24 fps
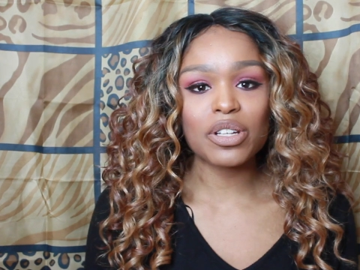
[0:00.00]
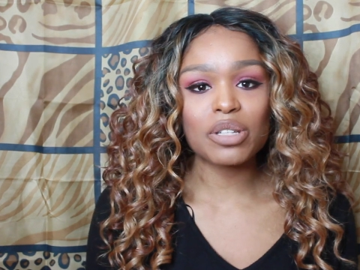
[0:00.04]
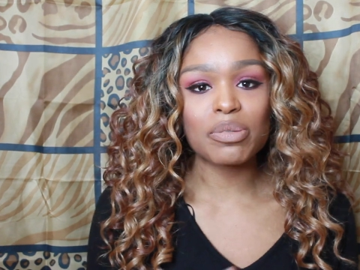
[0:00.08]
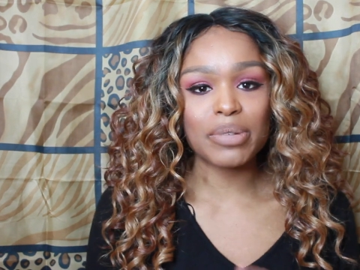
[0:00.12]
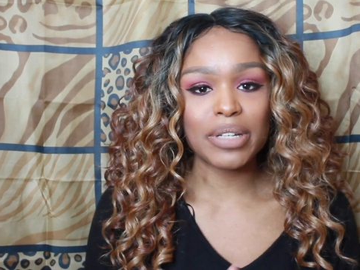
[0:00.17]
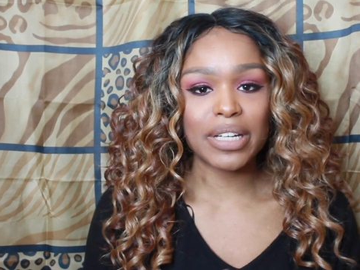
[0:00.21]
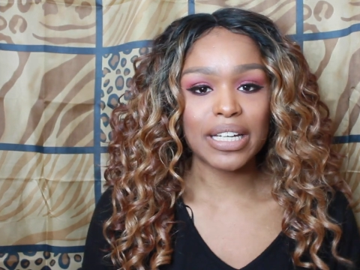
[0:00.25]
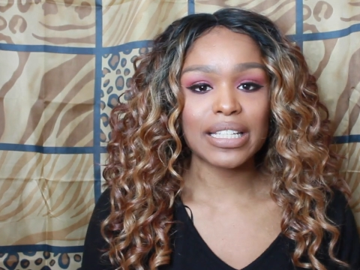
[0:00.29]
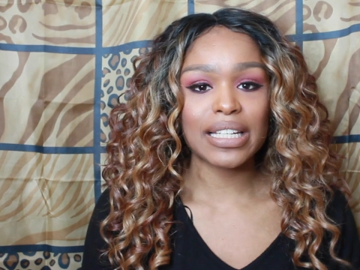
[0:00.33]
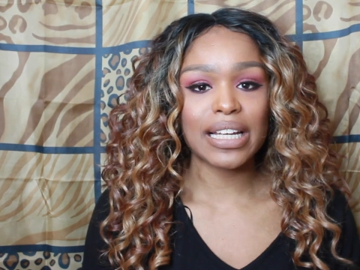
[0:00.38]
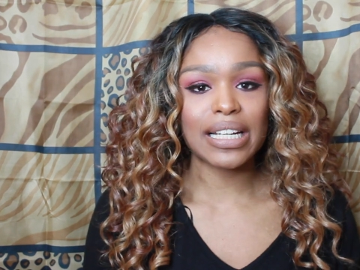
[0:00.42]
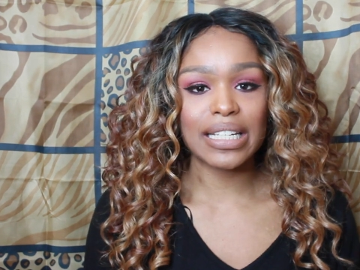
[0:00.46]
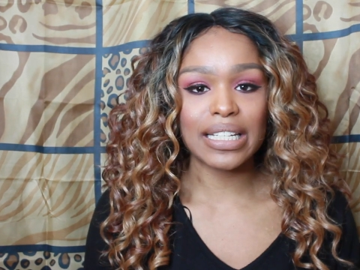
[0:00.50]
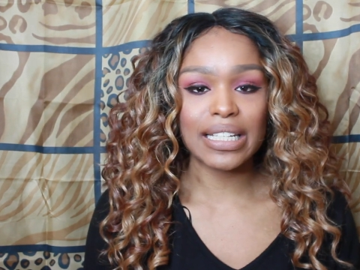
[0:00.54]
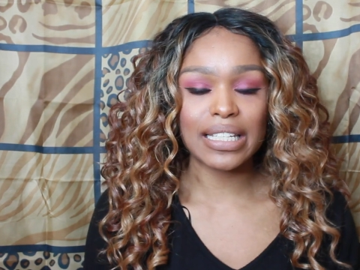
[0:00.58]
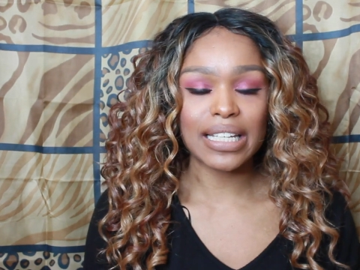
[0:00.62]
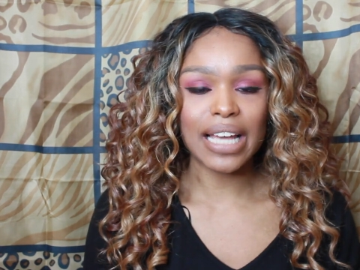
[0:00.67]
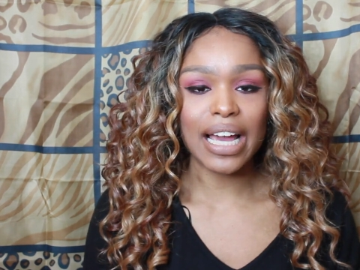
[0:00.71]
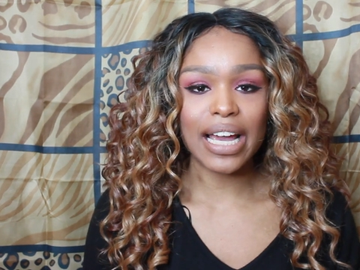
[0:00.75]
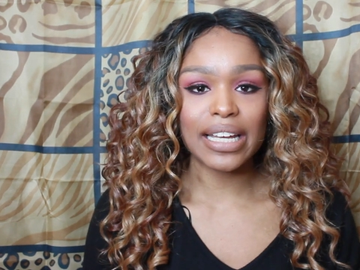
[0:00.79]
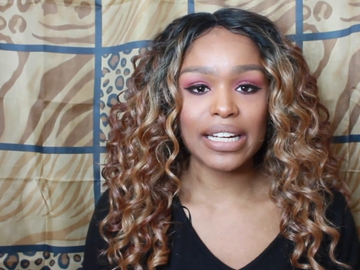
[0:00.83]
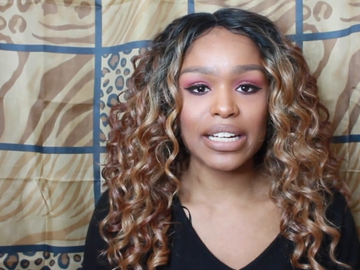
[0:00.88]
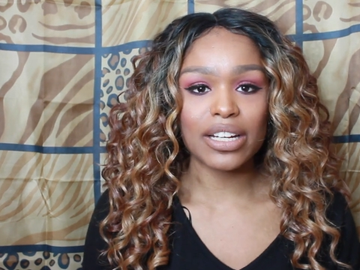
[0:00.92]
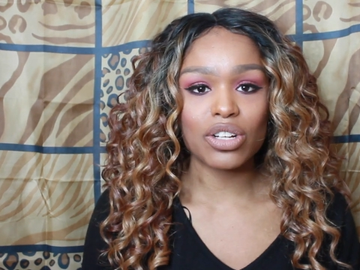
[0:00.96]
it's because I
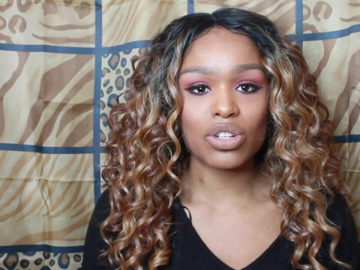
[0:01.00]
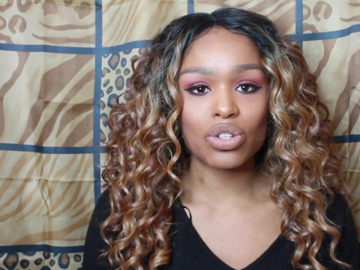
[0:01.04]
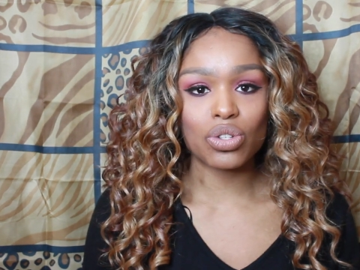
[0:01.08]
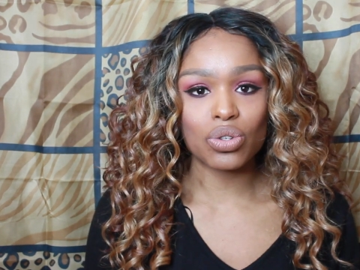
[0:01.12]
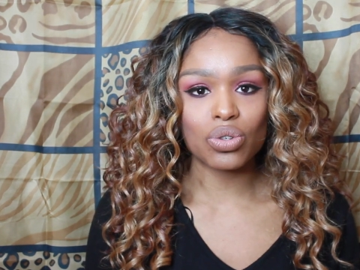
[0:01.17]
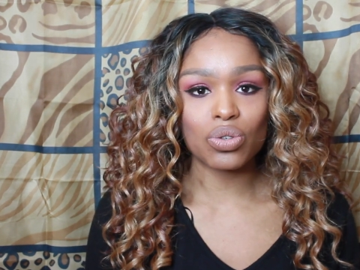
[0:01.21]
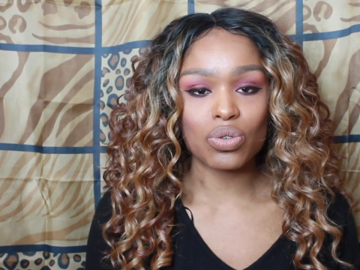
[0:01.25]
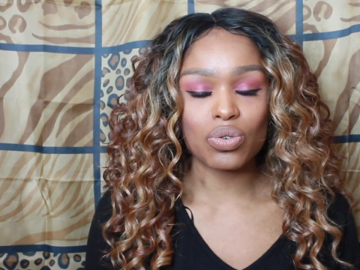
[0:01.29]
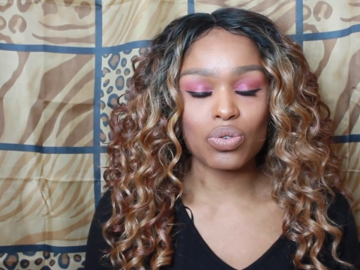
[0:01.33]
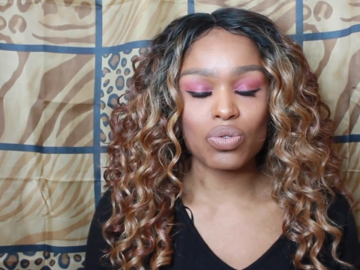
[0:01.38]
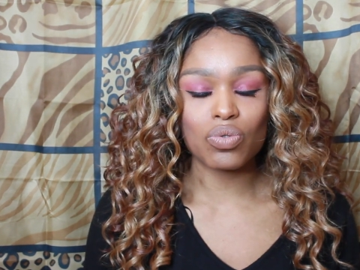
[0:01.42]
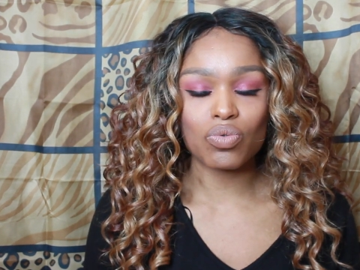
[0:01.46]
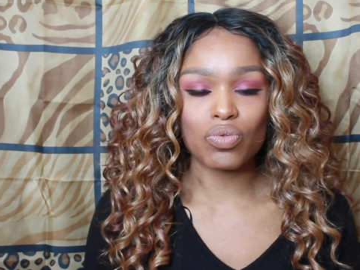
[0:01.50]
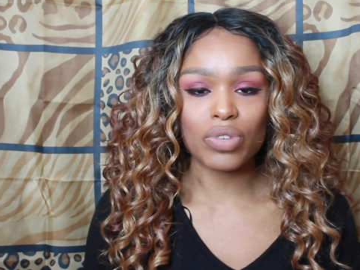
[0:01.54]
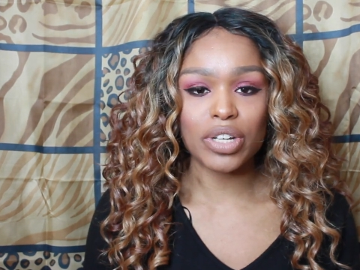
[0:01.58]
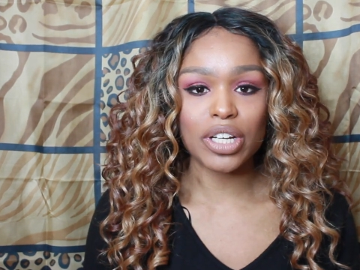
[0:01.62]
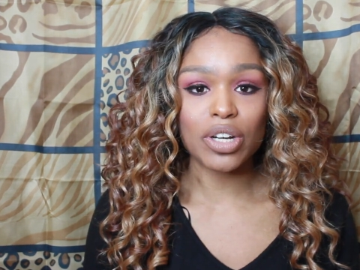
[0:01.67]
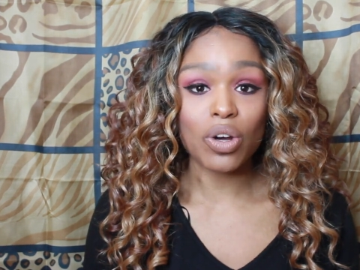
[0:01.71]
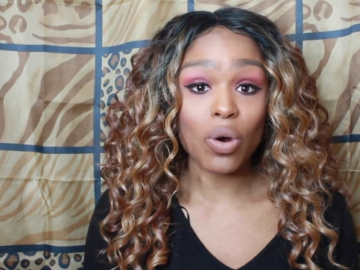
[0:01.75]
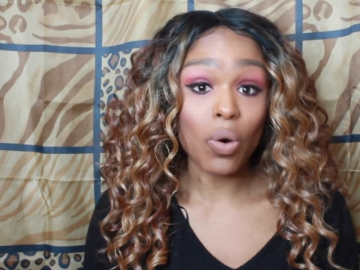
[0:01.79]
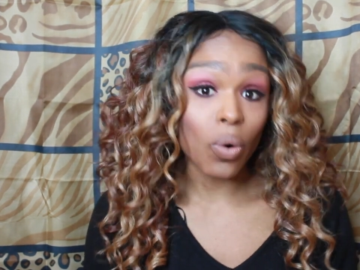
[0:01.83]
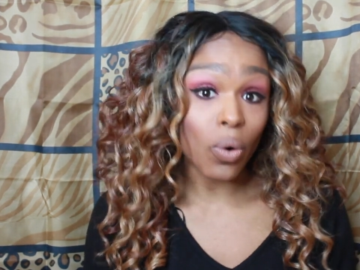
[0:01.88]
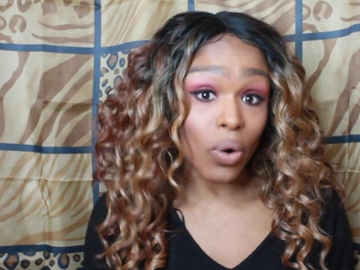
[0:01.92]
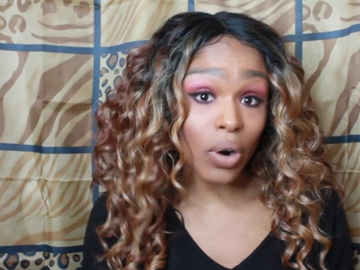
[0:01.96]
decided to
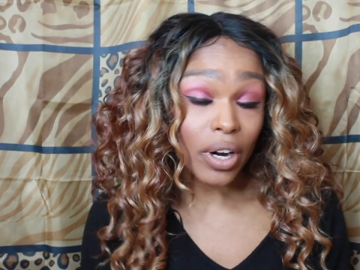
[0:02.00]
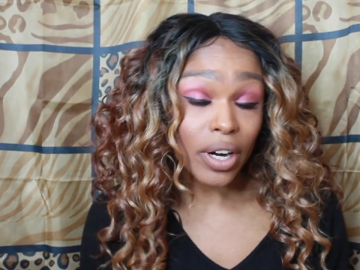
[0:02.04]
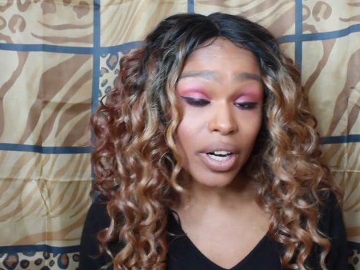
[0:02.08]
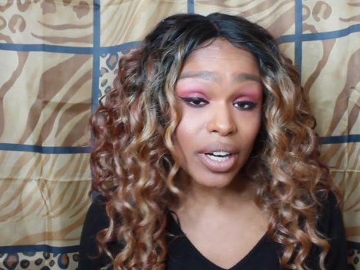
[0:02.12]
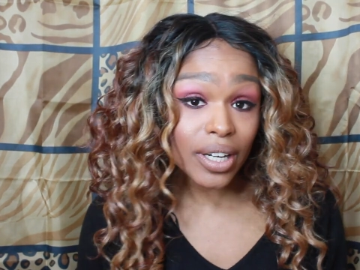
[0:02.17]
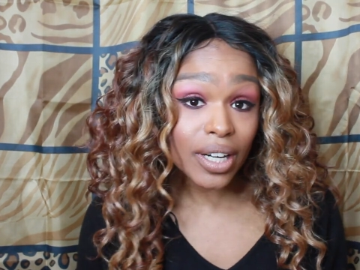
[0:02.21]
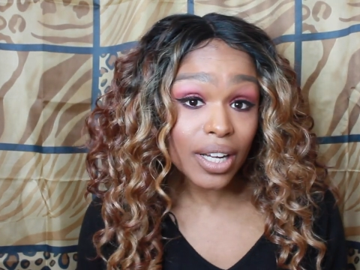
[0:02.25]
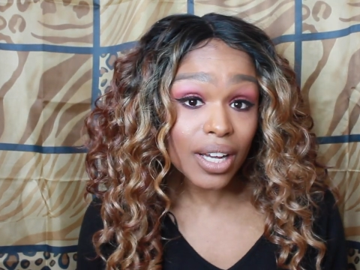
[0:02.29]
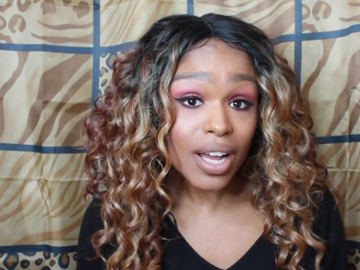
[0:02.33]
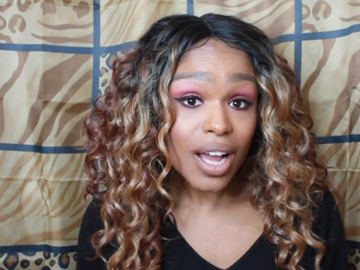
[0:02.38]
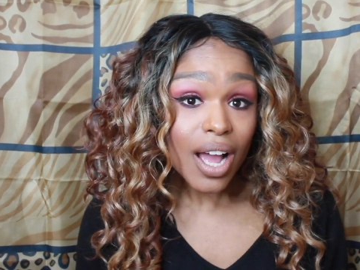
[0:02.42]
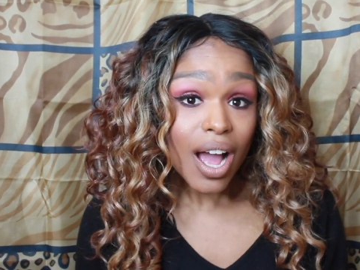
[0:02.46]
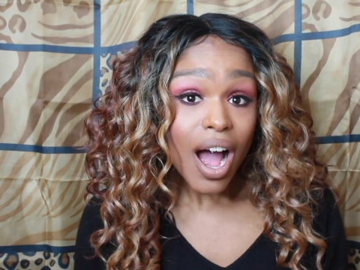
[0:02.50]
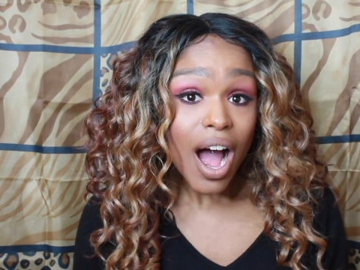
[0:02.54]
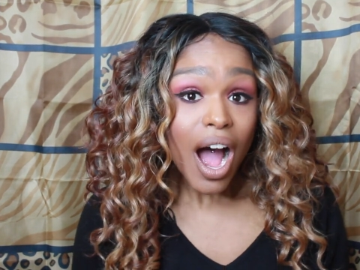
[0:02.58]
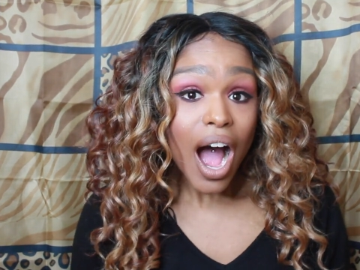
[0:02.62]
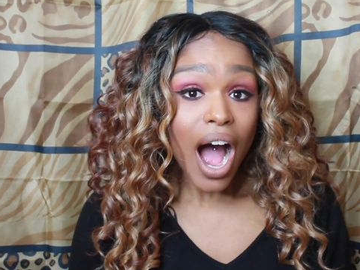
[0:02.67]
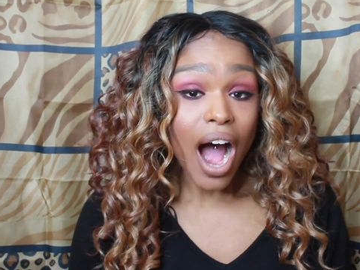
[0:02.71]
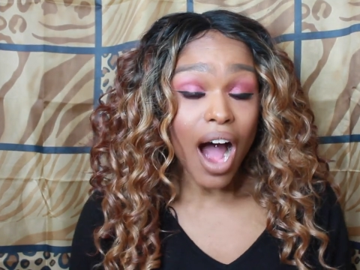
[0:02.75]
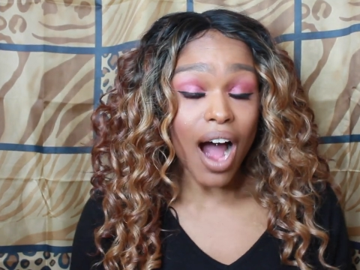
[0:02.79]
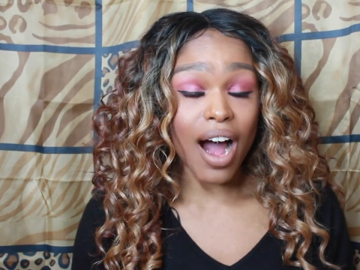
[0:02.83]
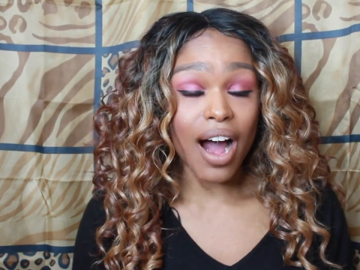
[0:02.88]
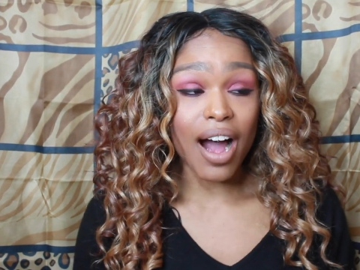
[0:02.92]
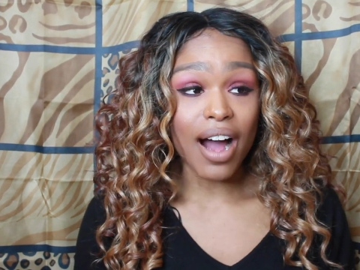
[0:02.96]
record
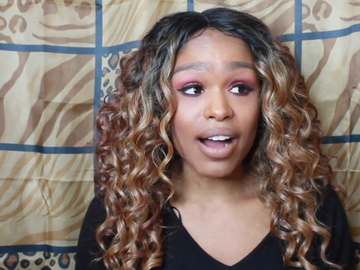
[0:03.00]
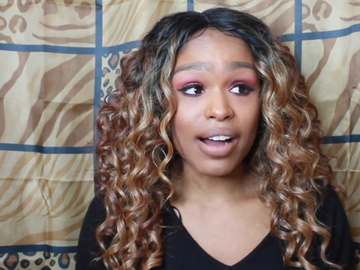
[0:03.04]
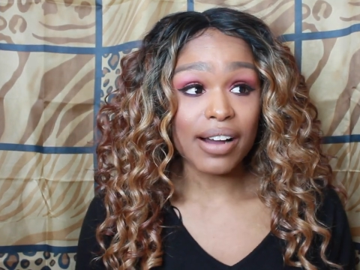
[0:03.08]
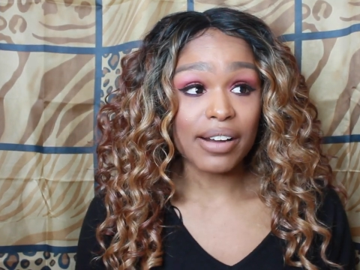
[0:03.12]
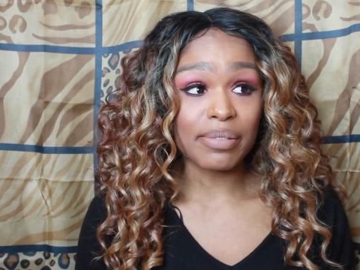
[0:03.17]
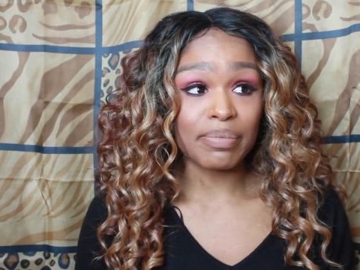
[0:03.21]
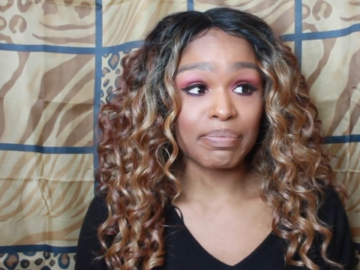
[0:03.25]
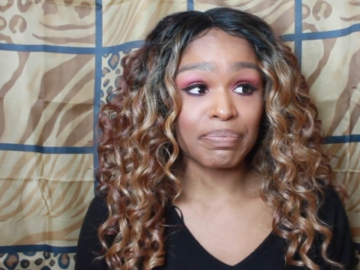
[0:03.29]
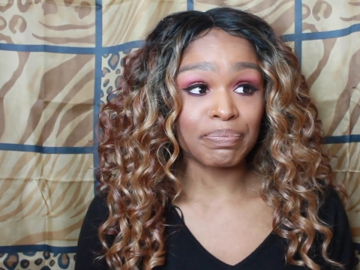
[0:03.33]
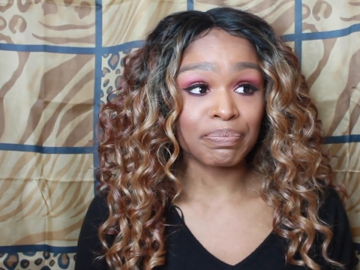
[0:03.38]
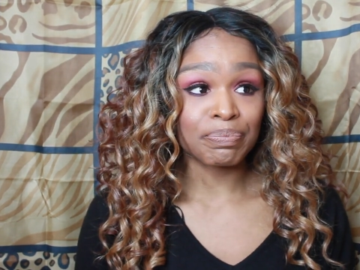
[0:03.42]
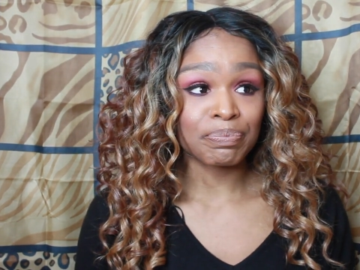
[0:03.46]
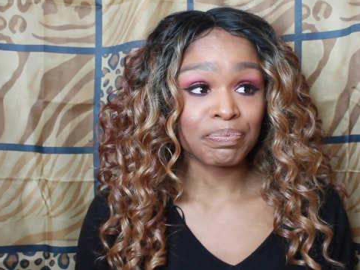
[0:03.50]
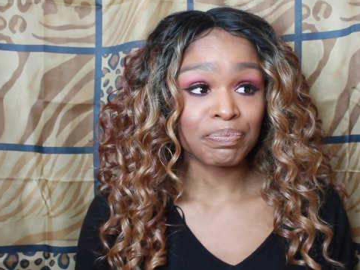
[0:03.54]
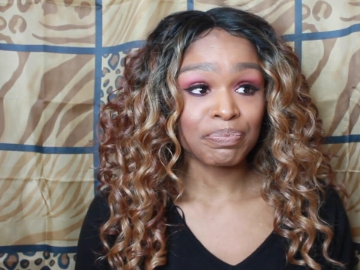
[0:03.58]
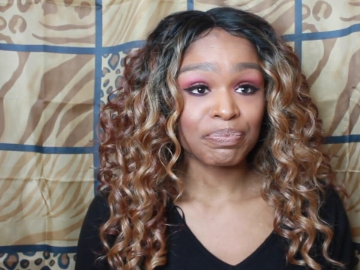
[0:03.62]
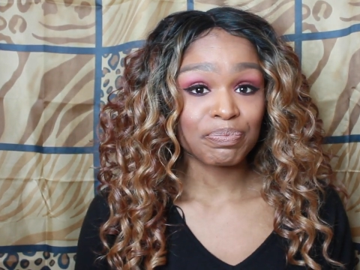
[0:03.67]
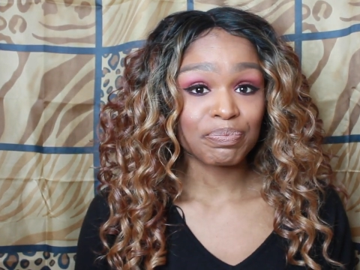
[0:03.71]
um,